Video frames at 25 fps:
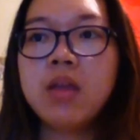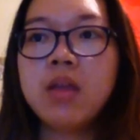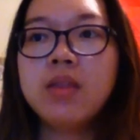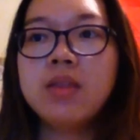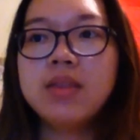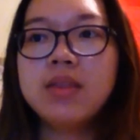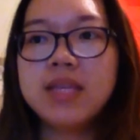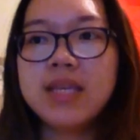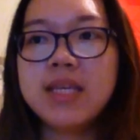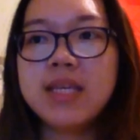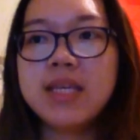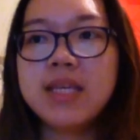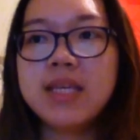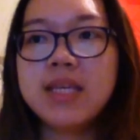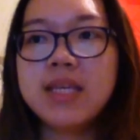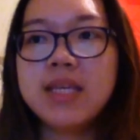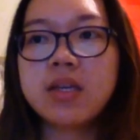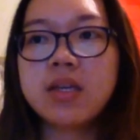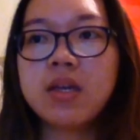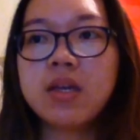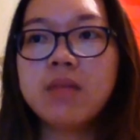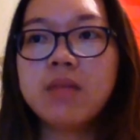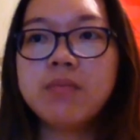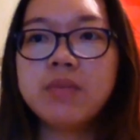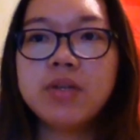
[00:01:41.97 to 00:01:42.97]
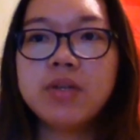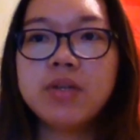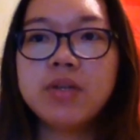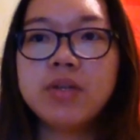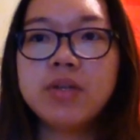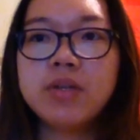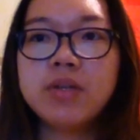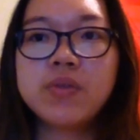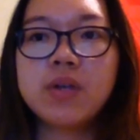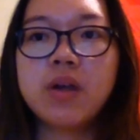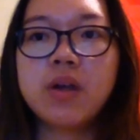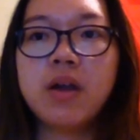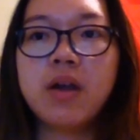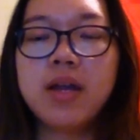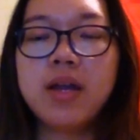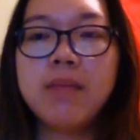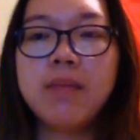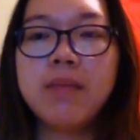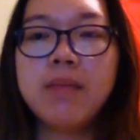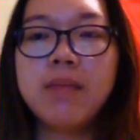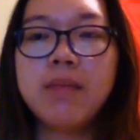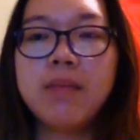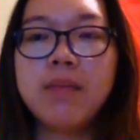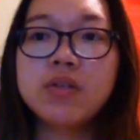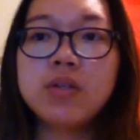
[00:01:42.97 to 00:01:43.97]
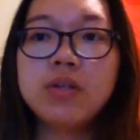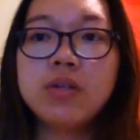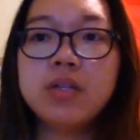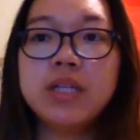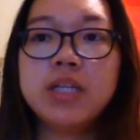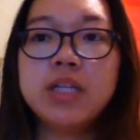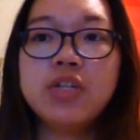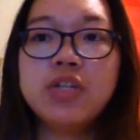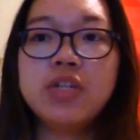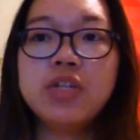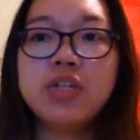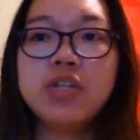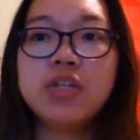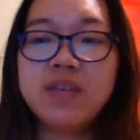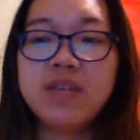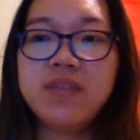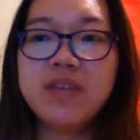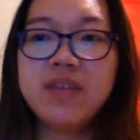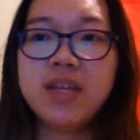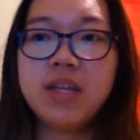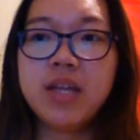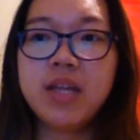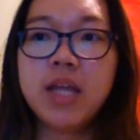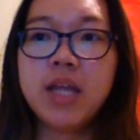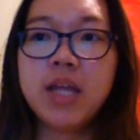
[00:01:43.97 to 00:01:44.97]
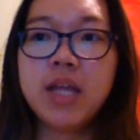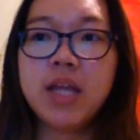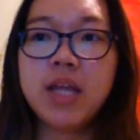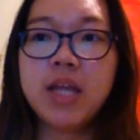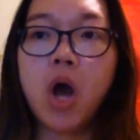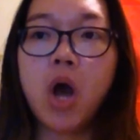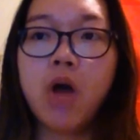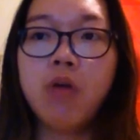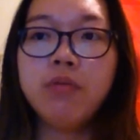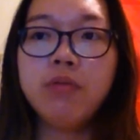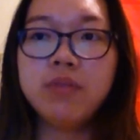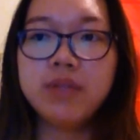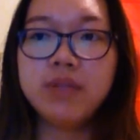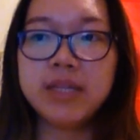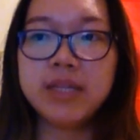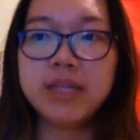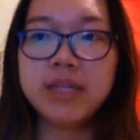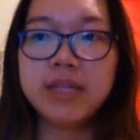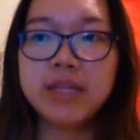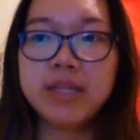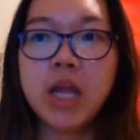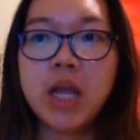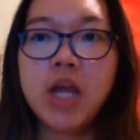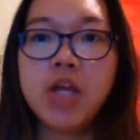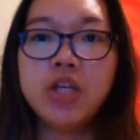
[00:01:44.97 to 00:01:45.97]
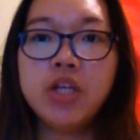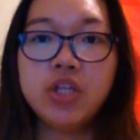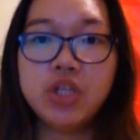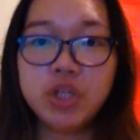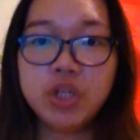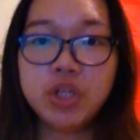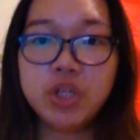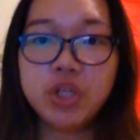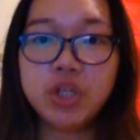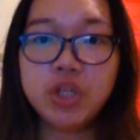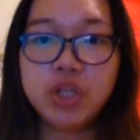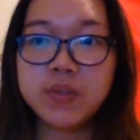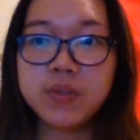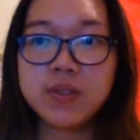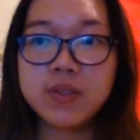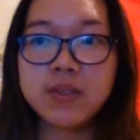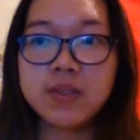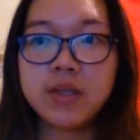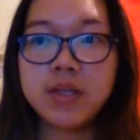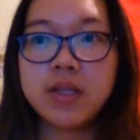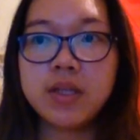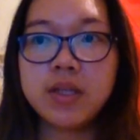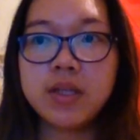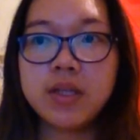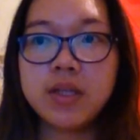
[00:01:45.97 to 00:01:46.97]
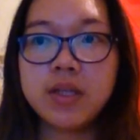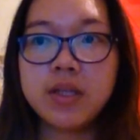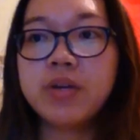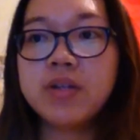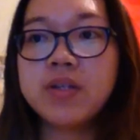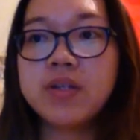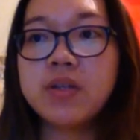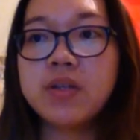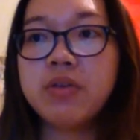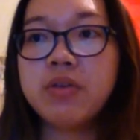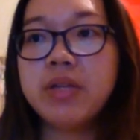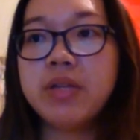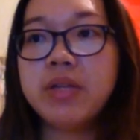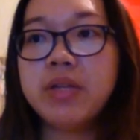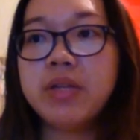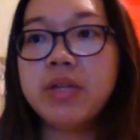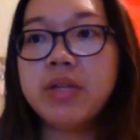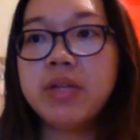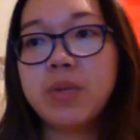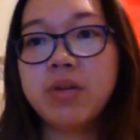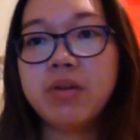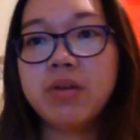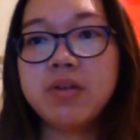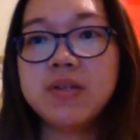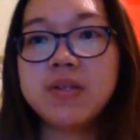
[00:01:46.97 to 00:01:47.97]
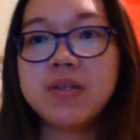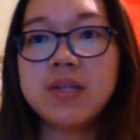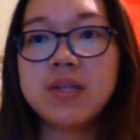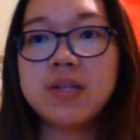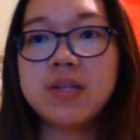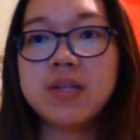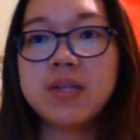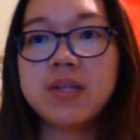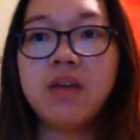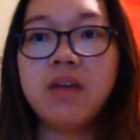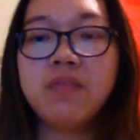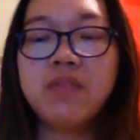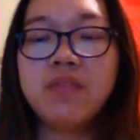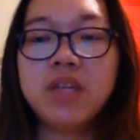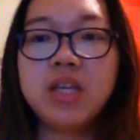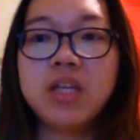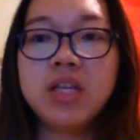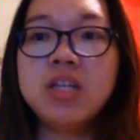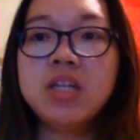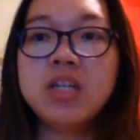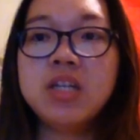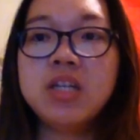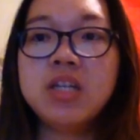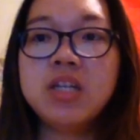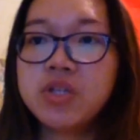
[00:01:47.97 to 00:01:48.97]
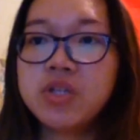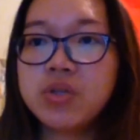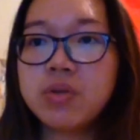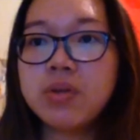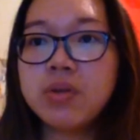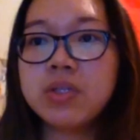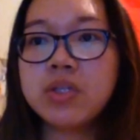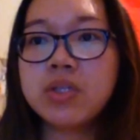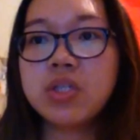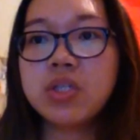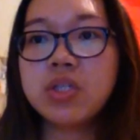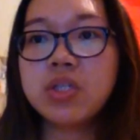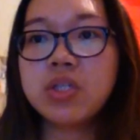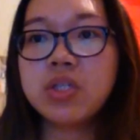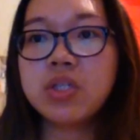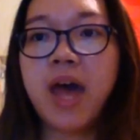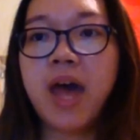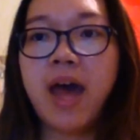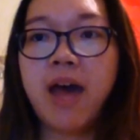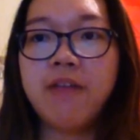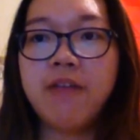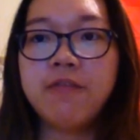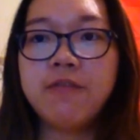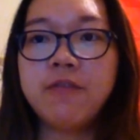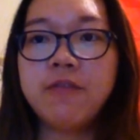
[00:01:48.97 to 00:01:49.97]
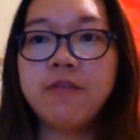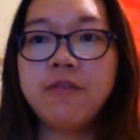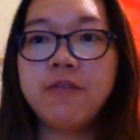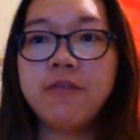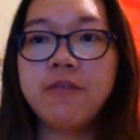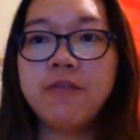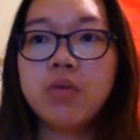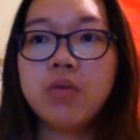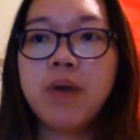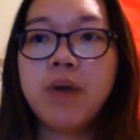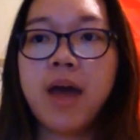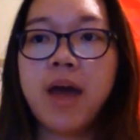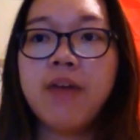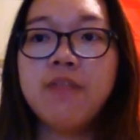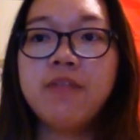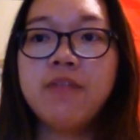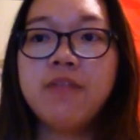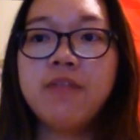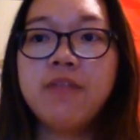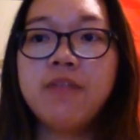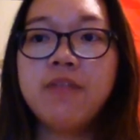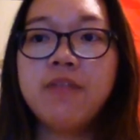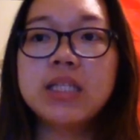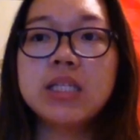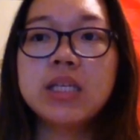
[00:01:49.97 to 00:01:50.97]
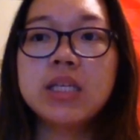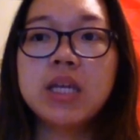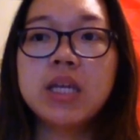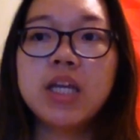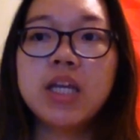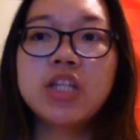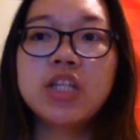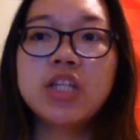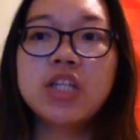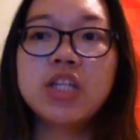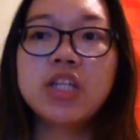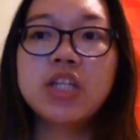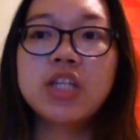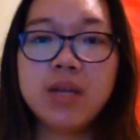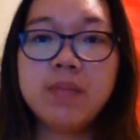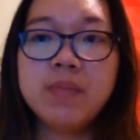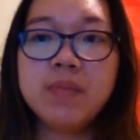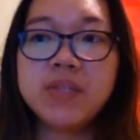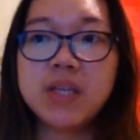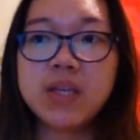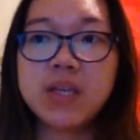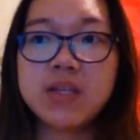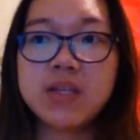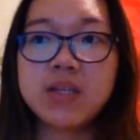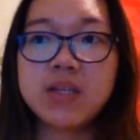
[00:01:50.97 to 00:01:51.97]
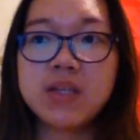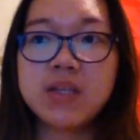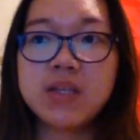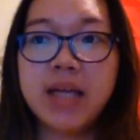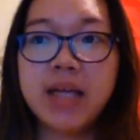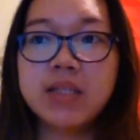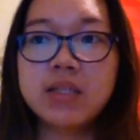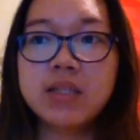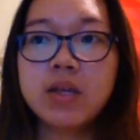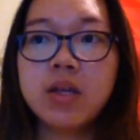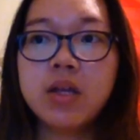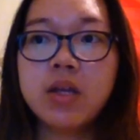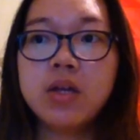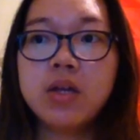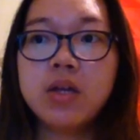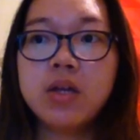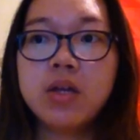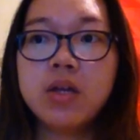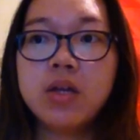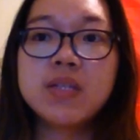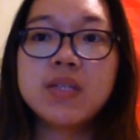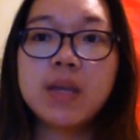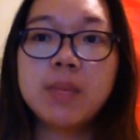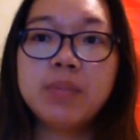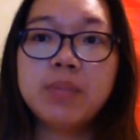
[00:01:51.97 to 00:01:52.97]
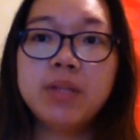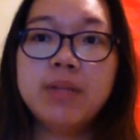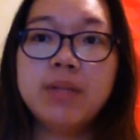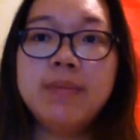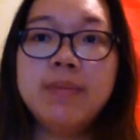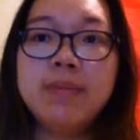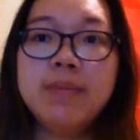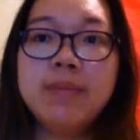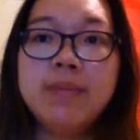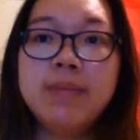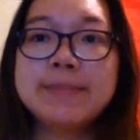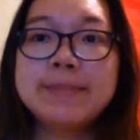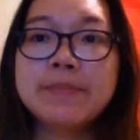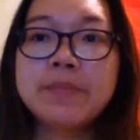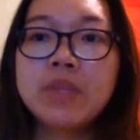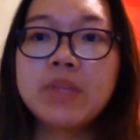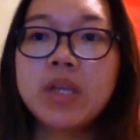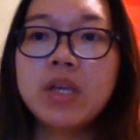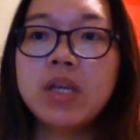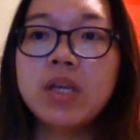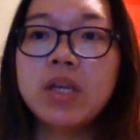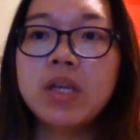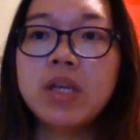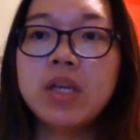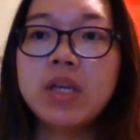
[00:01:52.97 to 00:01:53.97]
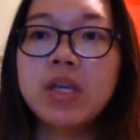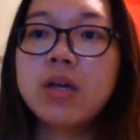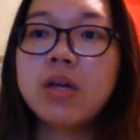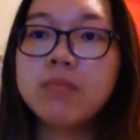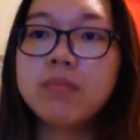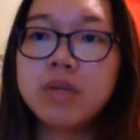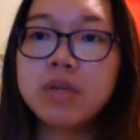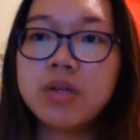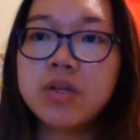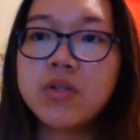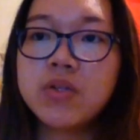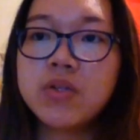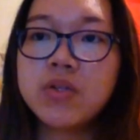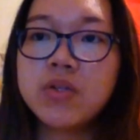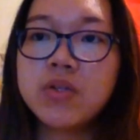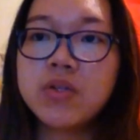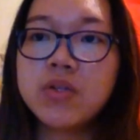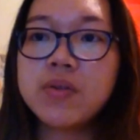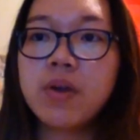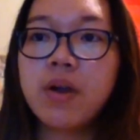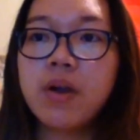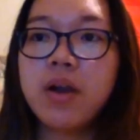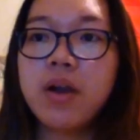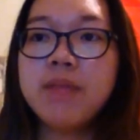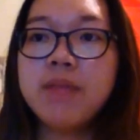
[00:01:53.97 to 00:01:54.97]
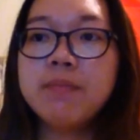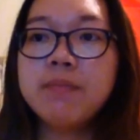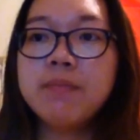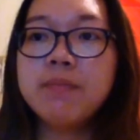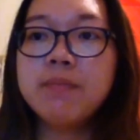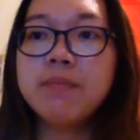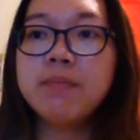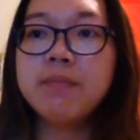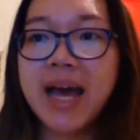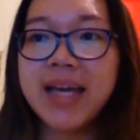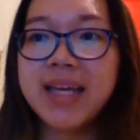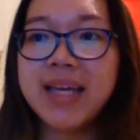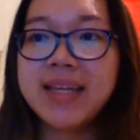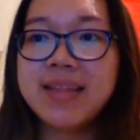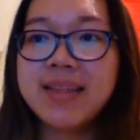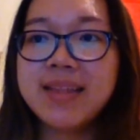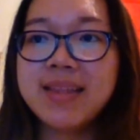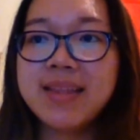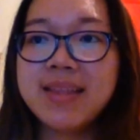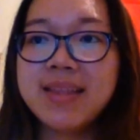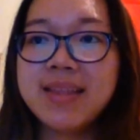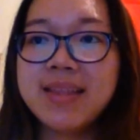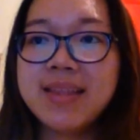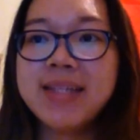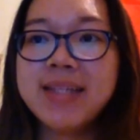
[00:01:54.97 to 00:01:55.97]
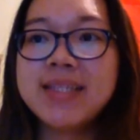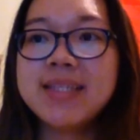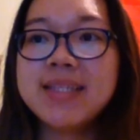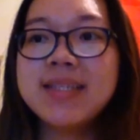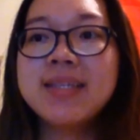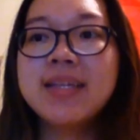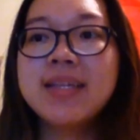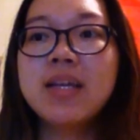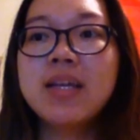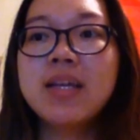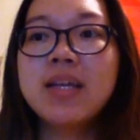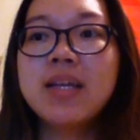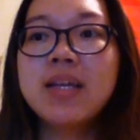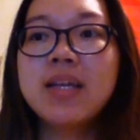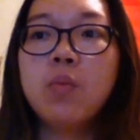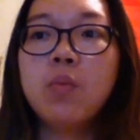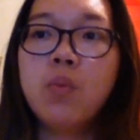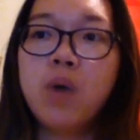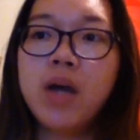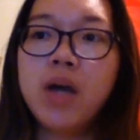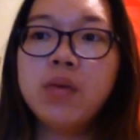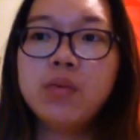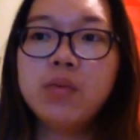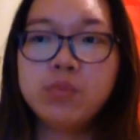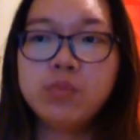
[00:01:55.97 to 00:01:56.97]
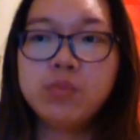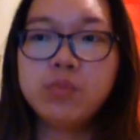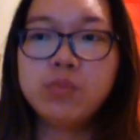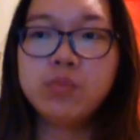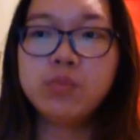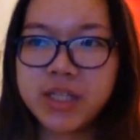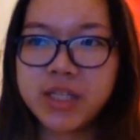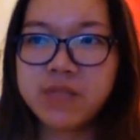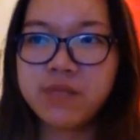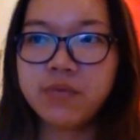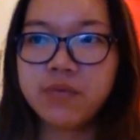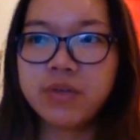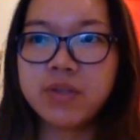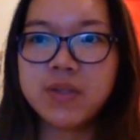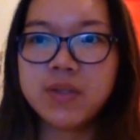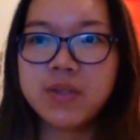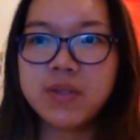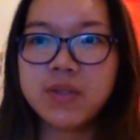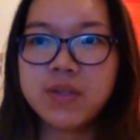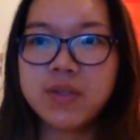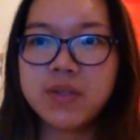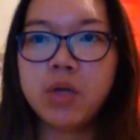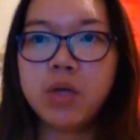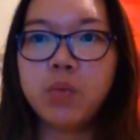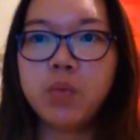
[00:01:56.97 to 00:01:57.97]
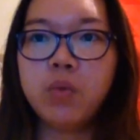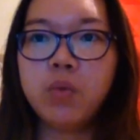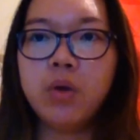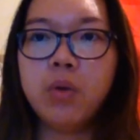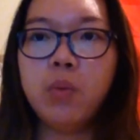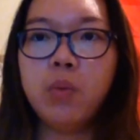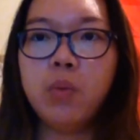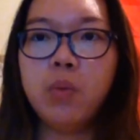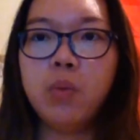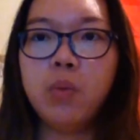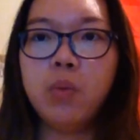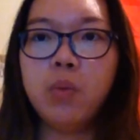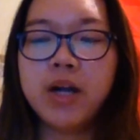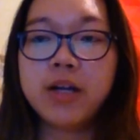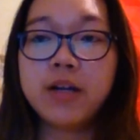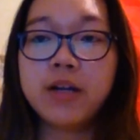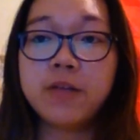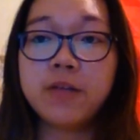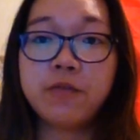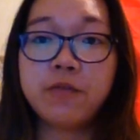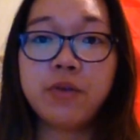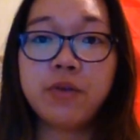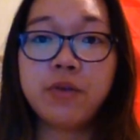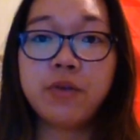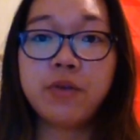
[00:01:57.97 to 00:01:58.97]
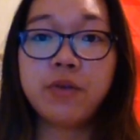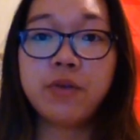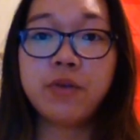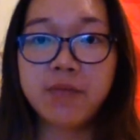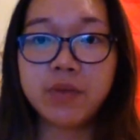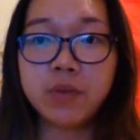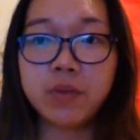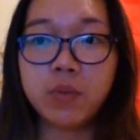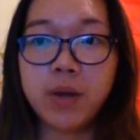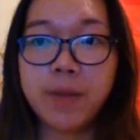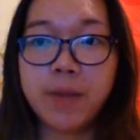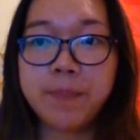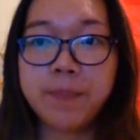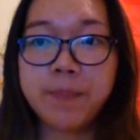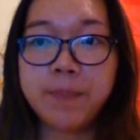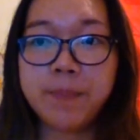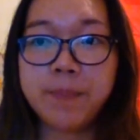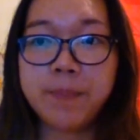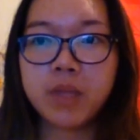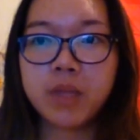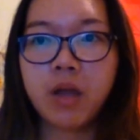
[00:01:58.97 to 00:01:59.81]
These commercials are emotionally driven and only use the personal experiences of the individuals who have had extreme success with the supplements. The commercials are implying that what works for someone will work for everyone.